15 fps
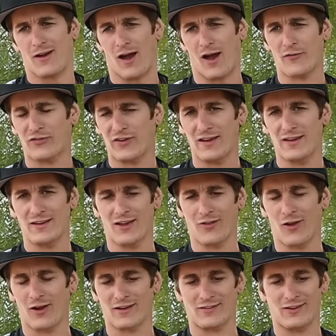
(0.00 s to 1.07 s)
I've seen, yeah,
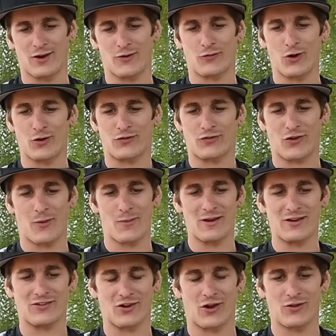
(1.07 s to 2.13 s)
like I said, I've rode so
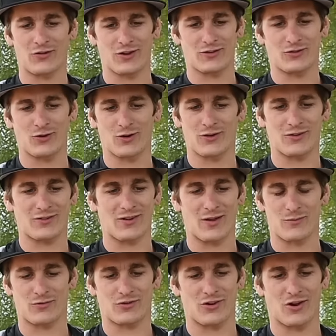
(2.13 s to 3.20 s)
many shows, like 200 and
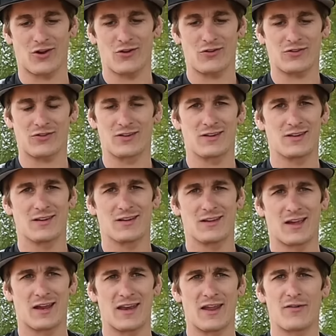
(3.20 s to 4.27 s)
something shows, and
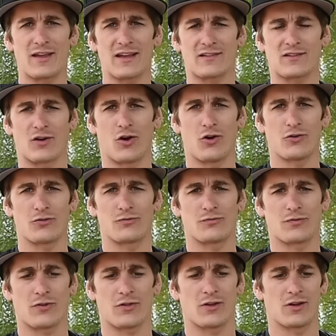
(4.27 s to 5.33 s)
it never gets old.
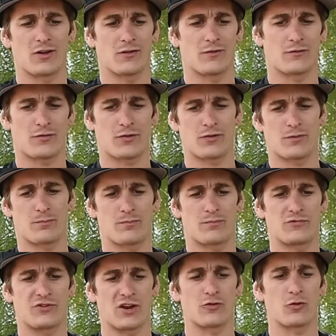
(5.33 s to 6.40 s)
For the
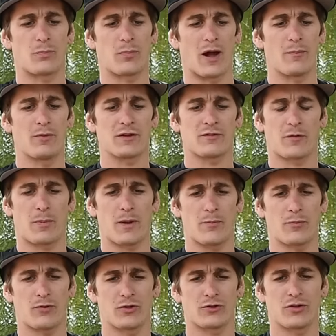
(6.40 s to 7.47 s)
general public, for
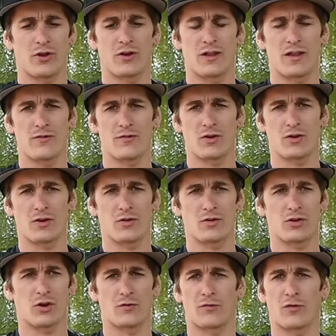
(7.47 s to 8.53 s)
people that don't even,
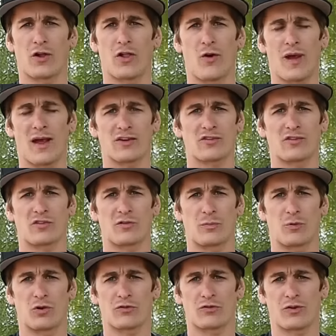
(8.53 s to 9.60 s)
you know, follow action
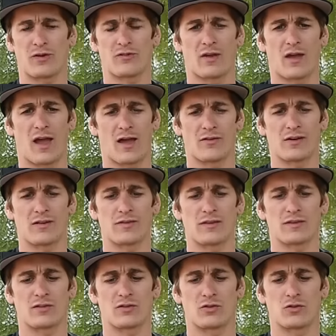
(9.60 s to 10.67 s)
sports or have
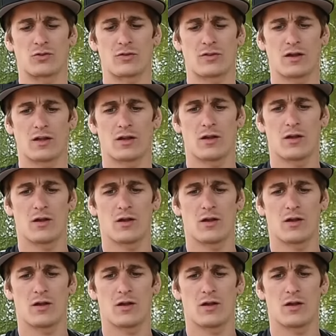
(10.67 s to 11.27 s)
anything to do with it,